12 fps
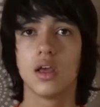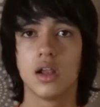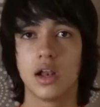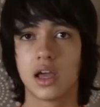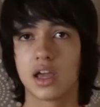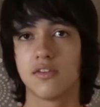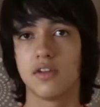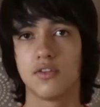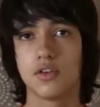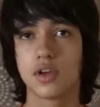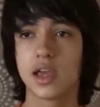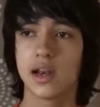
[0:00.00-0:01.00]
like
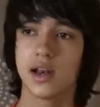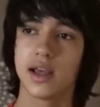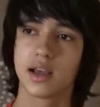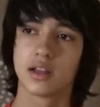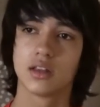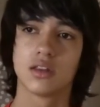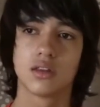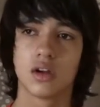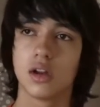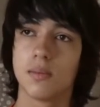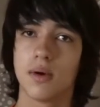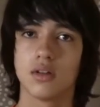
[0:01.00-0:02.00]
if you gain like
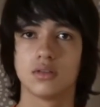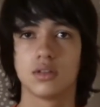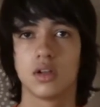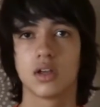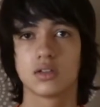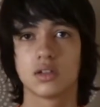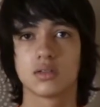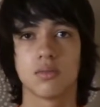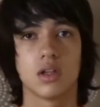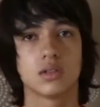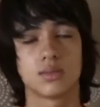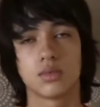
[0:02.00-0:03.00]
30 pounds in like 6 months,